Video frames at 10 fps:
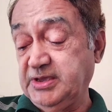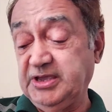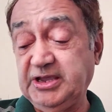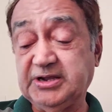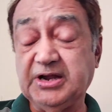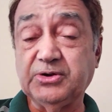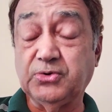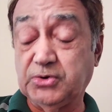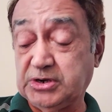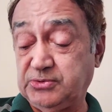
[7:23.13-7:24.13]
He can't
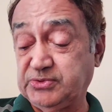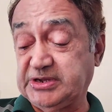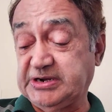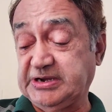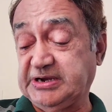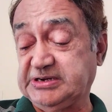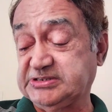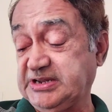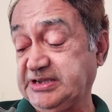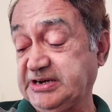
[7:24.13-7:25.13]
go down the records
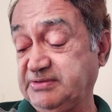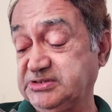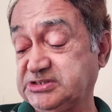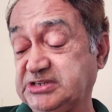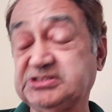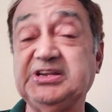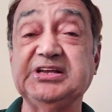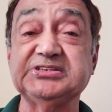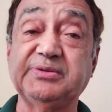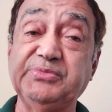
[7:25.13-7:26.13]
like Ravi Shastri
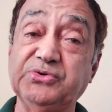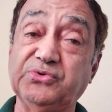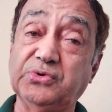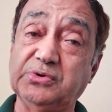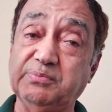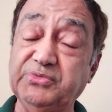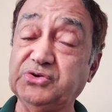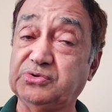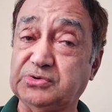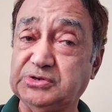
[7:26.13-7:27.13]
as a
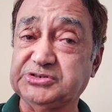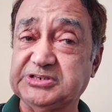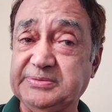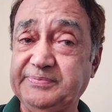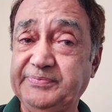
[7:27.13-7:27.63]
mute coach.